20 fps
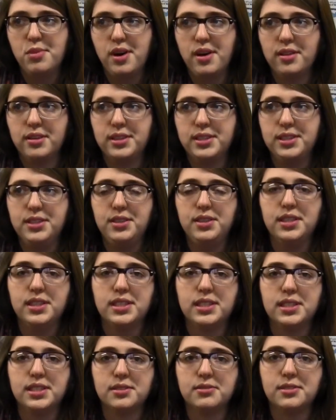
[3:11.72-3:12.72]
other
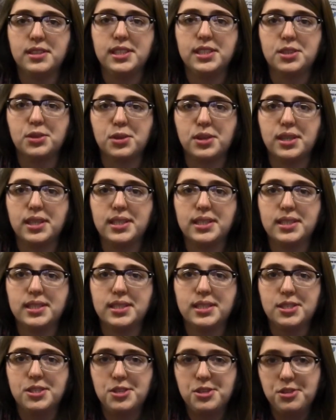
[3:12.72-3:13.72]
students as a resource
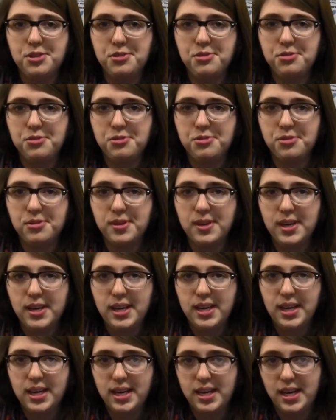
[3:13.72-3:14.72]
to
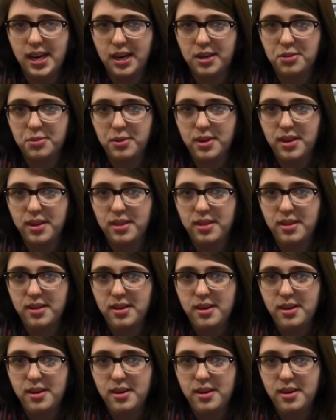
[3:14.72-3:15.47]
connect with